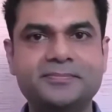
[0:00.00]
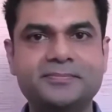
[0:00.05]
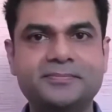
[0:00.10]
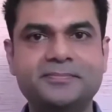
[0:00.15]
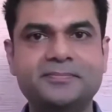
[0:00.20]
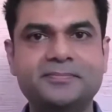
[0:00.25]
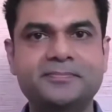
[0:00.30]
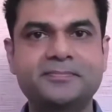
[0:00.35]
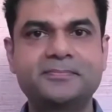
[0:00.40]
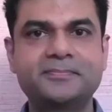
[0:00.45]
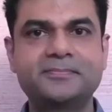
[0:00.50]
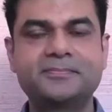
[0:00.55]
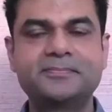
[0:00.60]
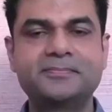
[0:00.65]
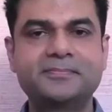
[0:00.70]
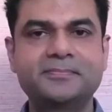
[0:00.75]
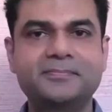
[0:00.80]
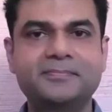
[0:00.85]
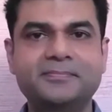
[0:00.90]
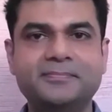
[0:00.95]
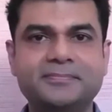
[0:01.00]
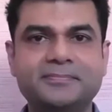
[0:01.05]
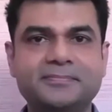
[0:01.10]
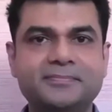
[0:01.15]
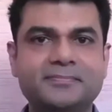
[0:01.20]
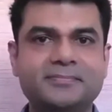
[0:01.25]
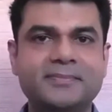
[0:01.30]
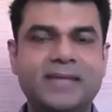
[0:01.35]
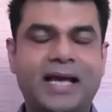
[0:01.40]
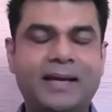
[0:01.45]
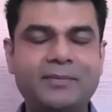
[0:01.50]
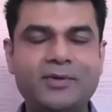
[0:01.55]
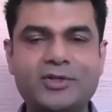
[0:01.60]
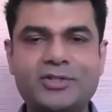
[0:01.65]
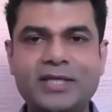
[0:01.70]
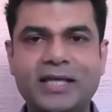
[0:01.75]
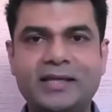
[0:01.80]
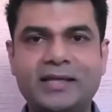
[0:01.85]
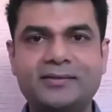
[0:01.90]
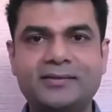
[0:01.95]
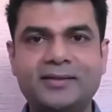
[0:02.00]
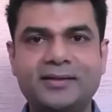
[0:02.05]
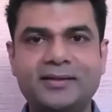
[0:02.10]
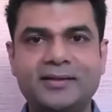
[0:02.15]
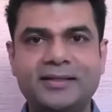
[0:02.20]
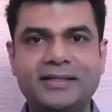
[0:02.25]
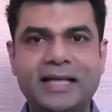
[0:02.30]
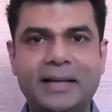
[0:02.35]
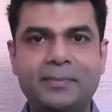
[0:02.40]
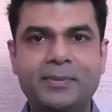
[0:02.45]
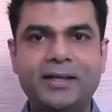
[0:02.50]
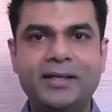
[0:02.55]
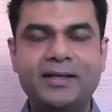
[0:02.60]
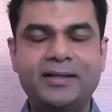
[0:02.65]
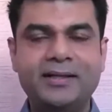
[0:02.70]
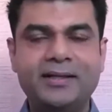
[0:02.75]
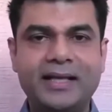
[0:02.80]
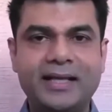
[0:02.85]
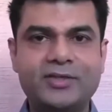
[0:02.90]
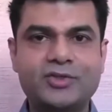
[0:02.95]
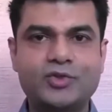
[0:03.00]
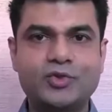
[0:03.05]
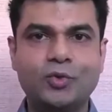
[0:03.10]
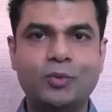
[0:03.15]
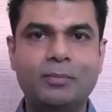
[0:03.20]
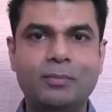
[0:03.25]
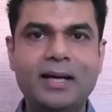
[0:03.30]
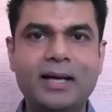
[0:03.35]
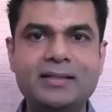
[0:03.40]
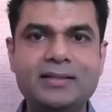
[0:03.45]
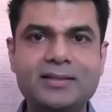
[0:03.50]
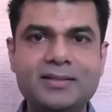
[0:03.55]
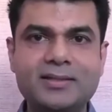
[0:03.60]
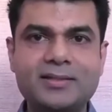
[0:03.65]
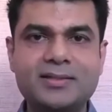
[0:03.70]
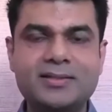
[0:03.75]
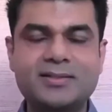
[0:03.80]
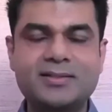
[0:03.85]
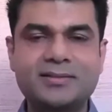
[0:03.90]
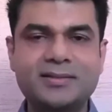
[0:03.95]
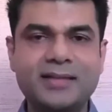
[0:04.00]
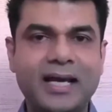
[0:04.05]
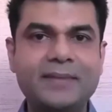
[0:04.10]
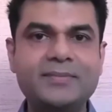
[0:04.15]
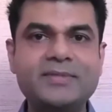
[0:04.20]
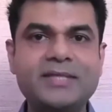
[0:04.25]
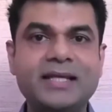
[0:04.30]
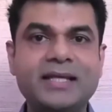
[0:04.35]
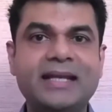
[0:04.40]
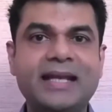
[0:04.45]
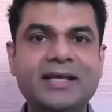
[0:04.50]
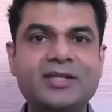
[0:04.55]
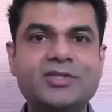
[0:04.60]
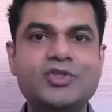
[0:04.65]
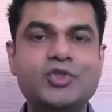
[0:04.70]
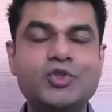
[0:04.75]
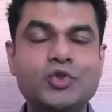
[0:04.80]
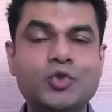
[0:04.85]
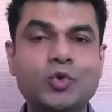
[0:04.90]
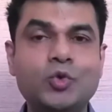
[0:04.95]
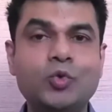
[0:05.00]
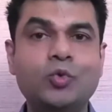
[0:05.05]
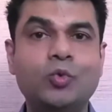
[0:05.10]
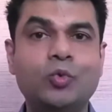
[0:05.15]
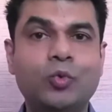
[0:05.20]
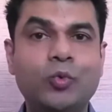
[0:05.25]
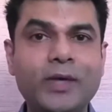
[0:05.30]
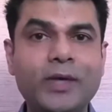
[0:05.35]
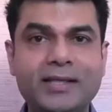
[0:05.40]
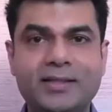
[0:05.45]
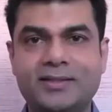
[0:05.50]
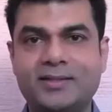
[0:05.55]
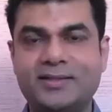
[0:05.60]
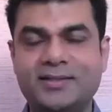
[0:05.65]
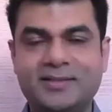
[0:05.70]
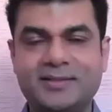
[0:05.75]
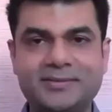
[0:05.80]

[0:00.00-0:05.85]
I'm not saying double it in the next 2 months. I'm saying next 2 weeks.